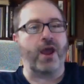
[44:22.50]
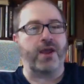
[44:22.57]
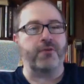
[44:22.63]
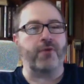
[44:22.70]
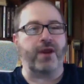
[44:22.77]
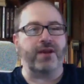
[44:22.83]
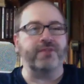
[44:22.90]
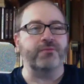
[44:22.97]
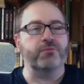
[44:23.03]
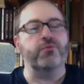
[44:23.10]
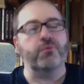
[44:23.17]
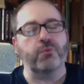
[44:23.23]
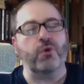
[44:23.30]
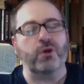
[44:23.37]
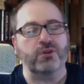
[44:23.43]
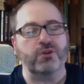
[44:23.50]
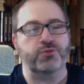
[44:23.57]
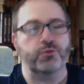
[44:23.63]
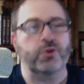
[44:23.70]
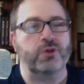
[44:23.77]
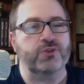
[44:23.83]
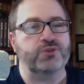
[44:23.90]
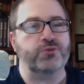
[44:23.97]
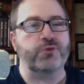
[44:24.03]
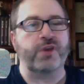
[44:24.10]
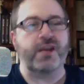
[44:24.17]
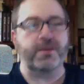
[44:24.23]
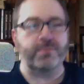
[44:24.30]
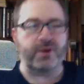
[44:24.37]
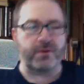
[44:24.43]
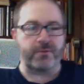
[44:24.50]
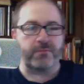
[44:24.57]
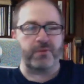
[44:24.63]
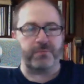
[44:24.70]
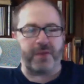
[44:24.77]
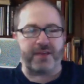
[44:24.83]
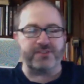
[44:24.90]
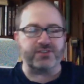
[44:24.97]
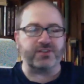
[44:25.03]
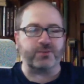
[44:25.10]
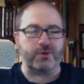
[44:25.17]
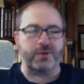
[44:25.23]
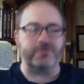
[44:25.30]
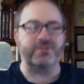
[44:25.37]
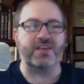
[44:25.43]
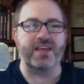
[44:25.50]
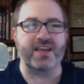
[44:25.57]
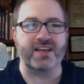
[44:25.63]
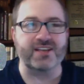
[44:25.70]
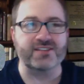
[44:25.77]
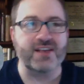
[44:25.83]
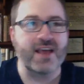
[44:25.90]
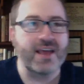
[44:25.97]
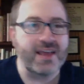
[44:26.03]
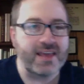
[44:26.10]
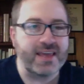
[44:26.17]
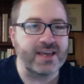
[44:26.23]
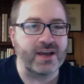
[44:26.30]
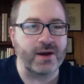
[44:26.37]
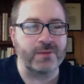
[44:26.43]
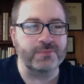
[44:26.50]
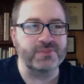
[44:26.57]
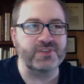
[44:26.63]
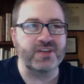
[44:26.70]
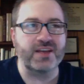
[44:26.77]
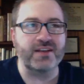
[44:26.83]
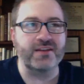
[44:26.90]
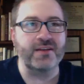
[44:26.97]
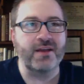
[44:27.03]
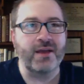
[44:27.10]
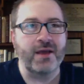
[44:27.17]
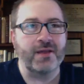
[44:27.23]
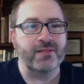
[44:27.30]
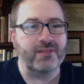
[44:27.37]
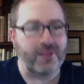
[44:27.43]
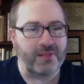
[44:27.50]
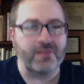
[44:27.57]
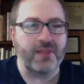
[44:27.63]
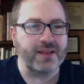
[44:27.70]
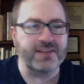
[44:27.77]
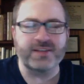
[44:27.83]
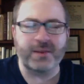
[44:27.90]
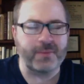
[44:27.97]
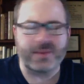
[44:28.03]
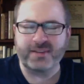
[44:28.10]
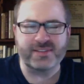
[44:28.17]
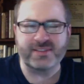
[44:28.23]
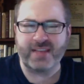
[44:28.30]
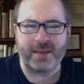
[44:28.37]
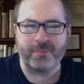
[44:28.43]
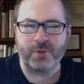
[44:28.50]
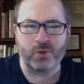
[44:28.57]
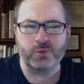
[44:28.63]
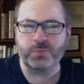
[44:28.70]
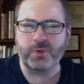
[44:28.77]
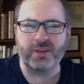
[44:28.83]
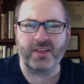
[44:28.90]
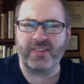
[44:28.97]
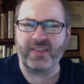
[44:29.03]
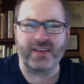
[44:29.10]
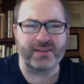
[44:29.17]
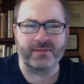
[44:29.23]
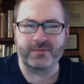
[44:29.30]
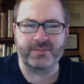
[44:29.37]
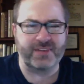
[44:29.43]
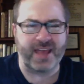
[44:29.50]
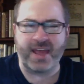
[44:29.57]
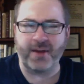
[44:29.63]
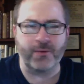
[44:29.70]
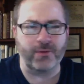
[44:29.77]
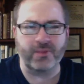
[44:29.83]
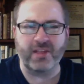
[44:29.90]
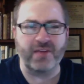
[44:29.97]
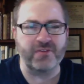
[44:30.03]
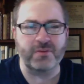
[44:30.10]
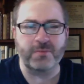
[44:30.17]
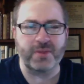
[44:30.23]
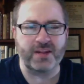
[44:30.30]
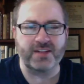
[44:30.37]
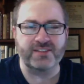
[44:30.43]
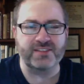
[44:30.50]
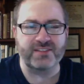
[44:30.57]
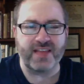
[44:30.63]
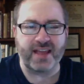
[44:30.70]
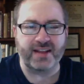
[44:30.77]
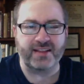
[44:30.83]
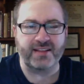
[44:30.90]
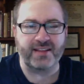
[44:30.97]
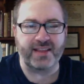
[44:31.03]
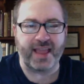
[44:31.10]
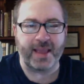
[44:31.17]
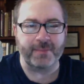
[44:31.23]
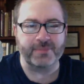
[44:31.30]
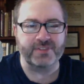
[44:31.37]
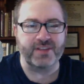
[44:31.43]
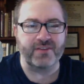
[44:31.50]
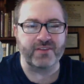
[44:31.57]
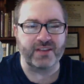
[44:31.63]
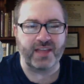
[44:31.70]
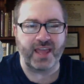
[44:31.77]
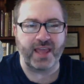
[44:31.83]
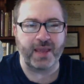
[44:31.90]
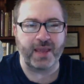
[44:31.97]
Willis Reed. But basically, what I'm saying is he comes in. Well, Stamkos played, I think, 10 or 11 minutes in that Game 7 game.